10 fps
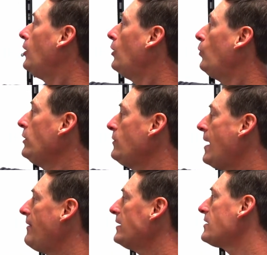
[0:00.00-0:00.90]
When you have
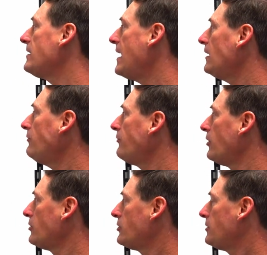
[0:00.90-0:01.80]
x to the negative
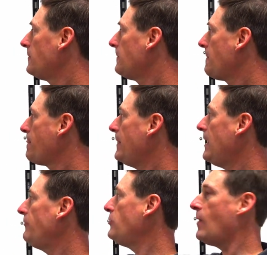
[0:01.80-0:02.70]
first,
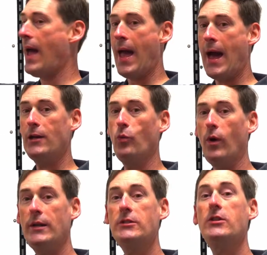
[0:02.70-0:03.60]
if you add
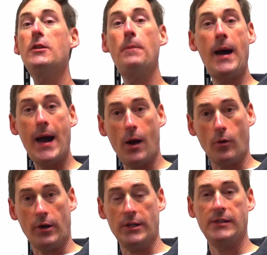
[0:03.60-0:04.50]
1 to the
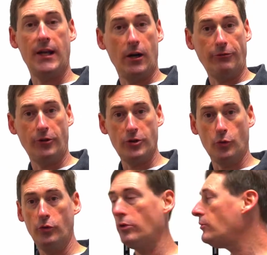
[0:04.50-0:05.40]
power, isn't that our first
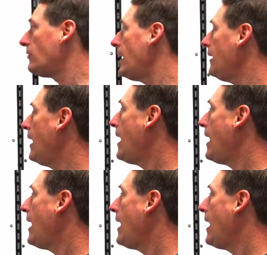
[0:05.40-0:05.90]
rule, right?